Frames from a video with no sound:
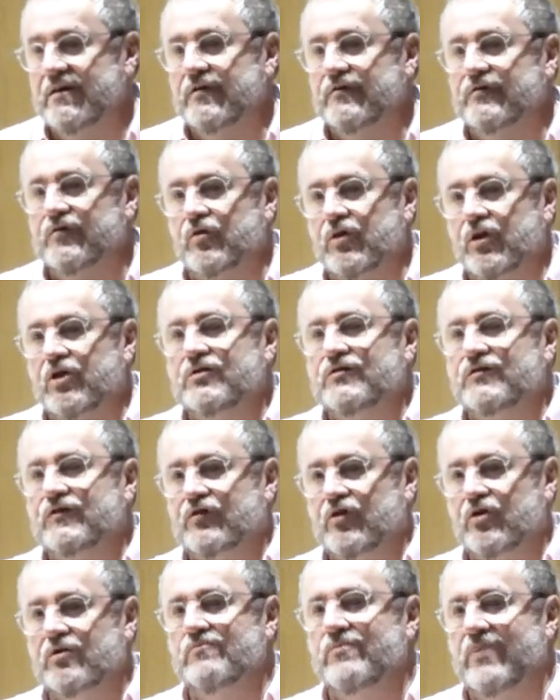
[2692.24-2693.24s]
So you can
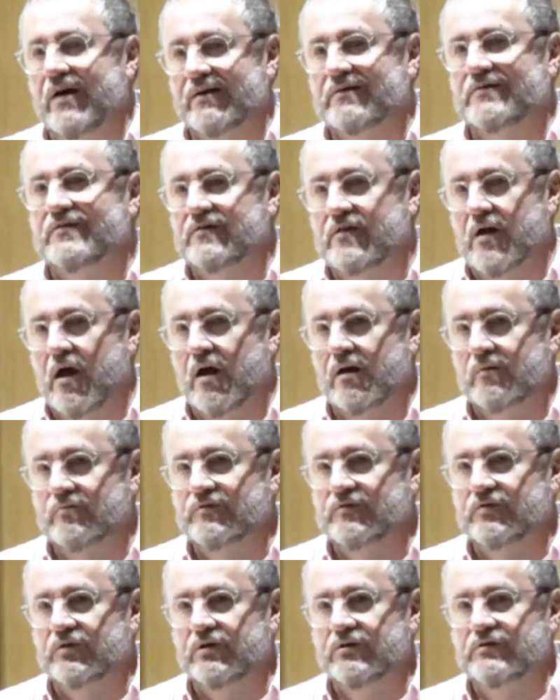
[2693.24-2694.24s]
turn back time.
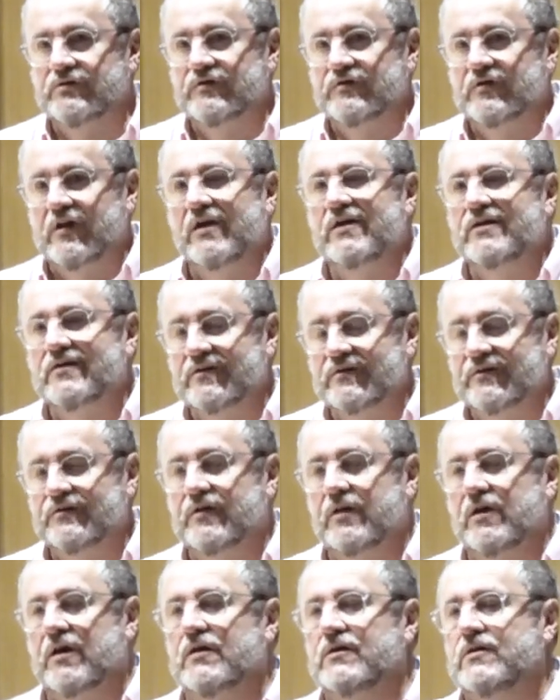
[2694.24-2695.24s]
So you can take your
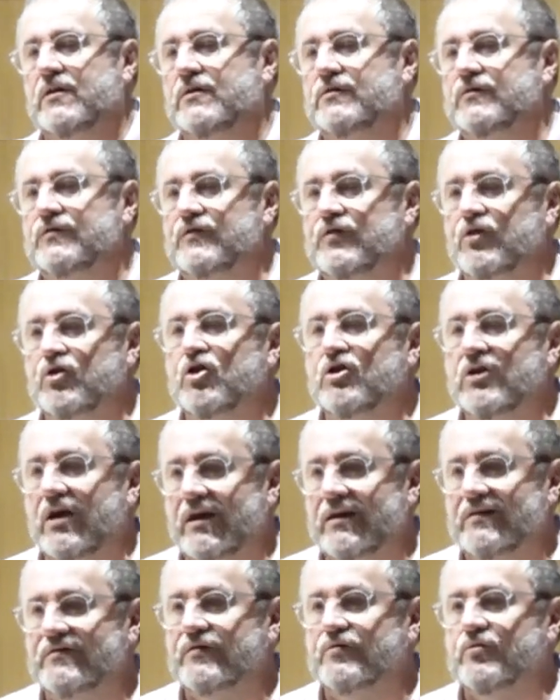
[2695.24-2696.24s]
skin and turn it
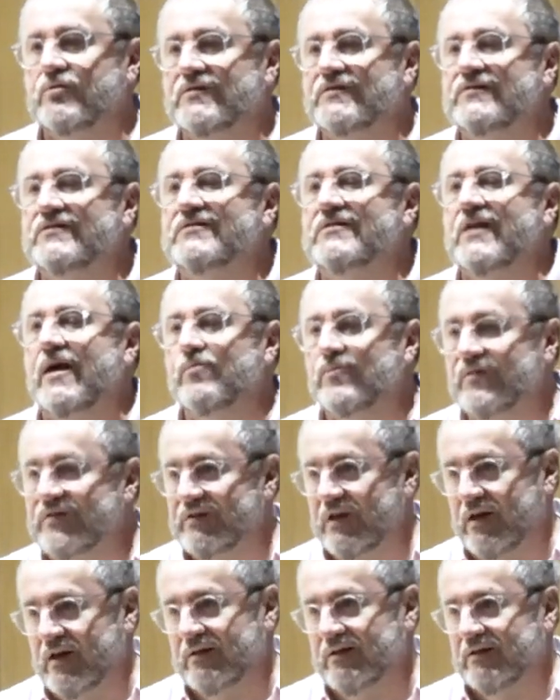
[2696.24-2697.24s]
into a stem
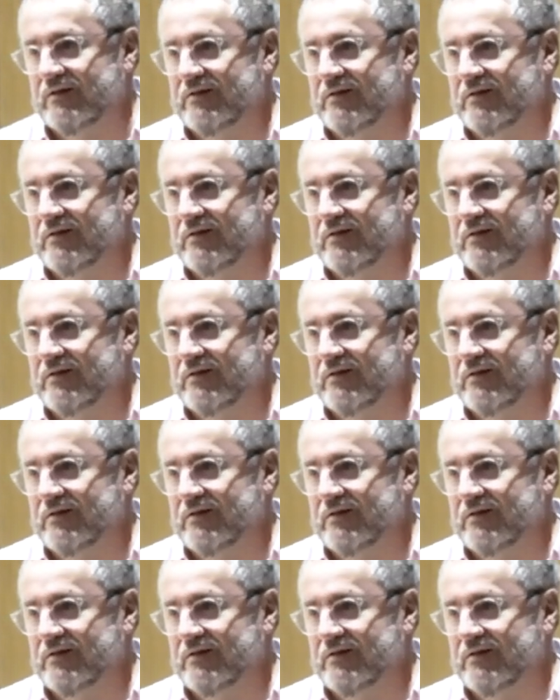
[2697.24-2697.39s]
cell.